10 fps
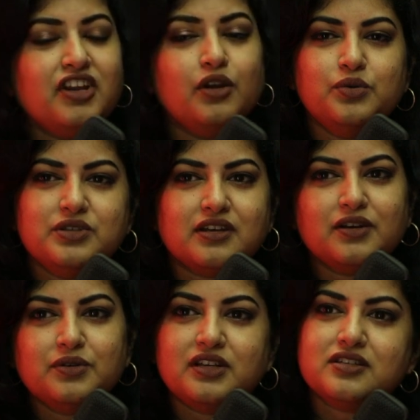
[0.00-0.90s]
loser
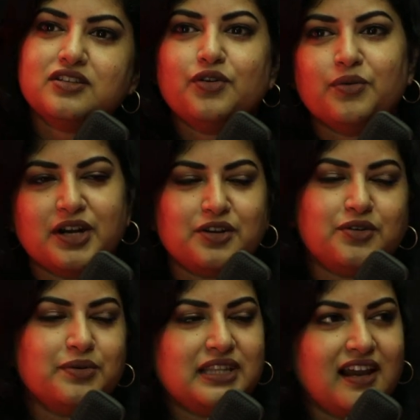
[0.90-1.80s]
who doesn't know what to do
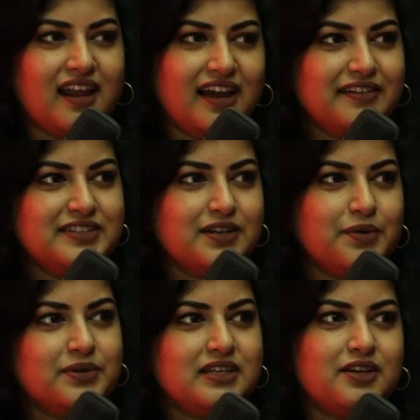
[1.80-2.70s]
with their lives
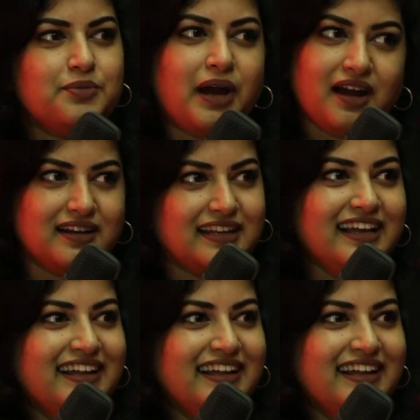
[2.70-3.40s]
goes into marketing.